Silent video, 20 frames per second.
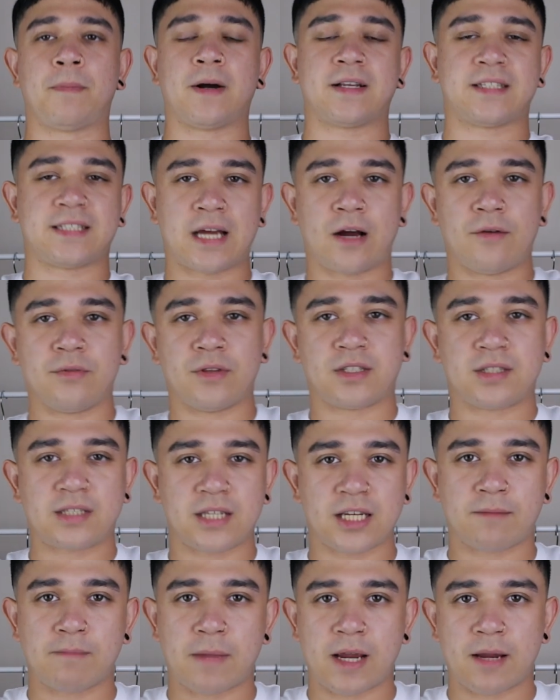bust out the
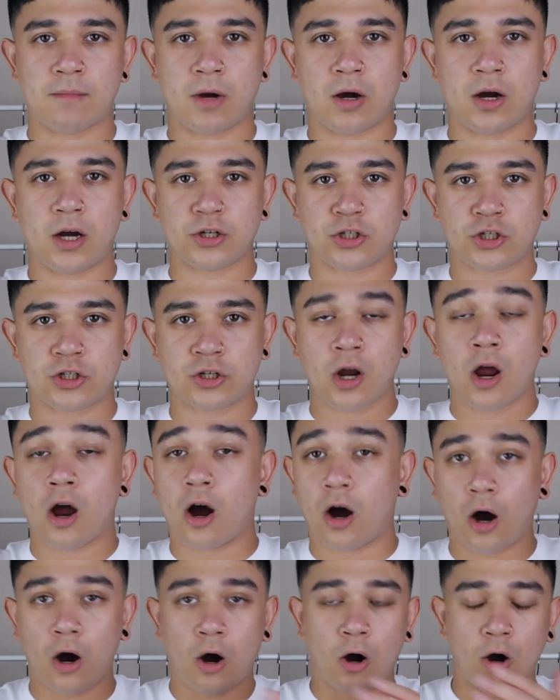Sick Mate merch.
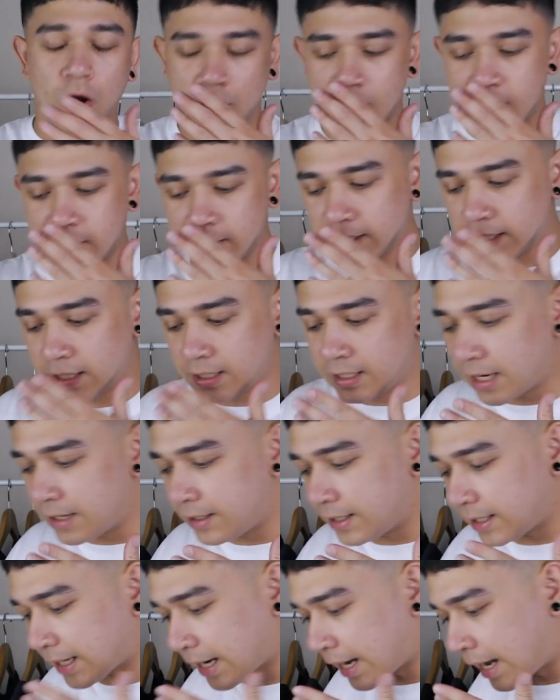Oh, did he let
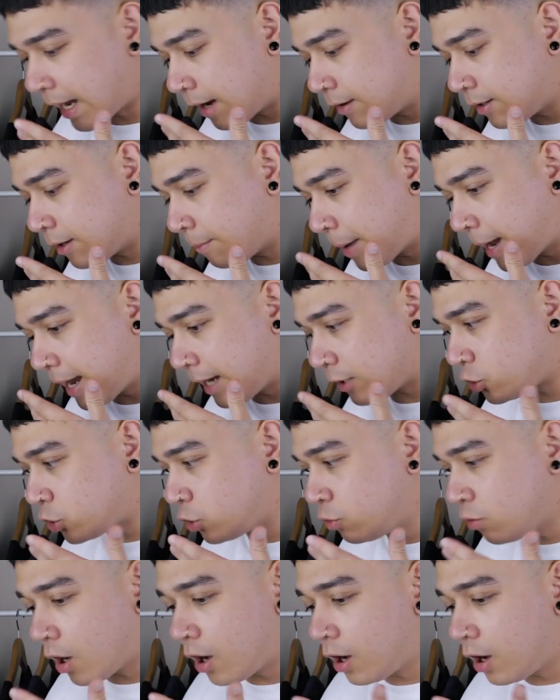the cat out of the bag too